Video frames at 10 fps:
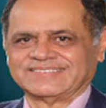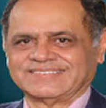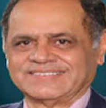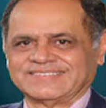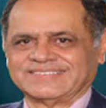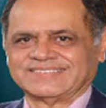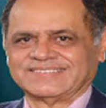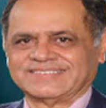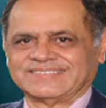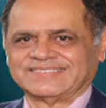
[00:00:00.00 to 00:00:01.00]

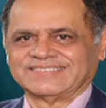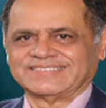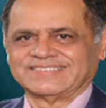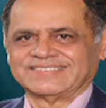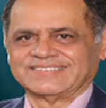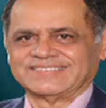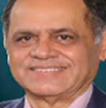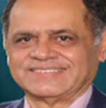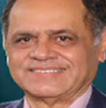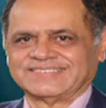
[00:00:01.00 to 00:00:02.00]

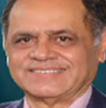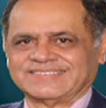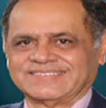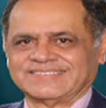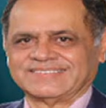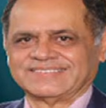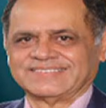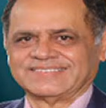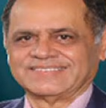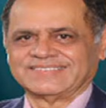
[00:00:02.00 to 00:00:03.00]

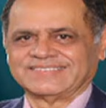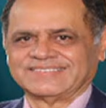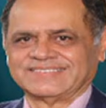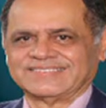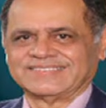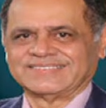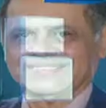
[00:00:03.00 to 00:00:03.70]
This person isn't speaking.